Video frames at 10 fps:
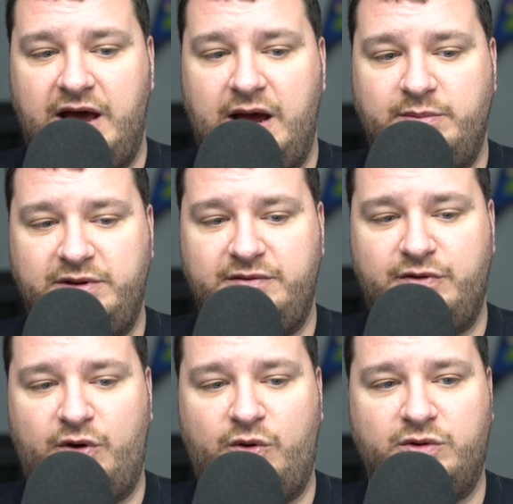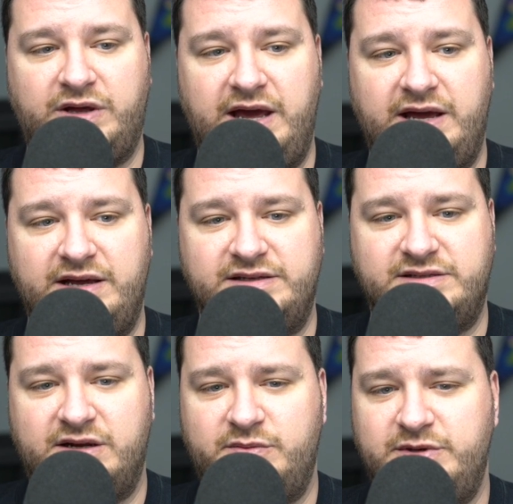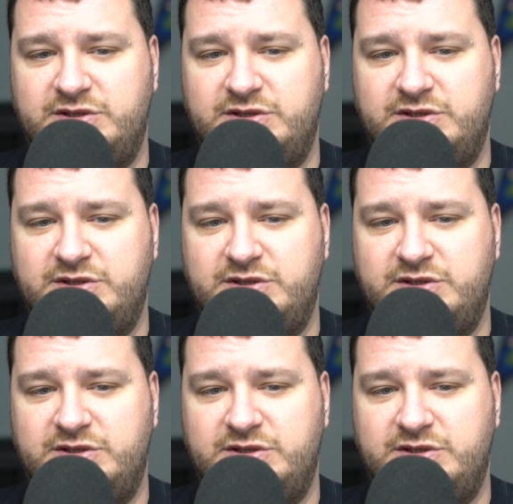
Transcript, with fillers: I believe the whole kit is going to be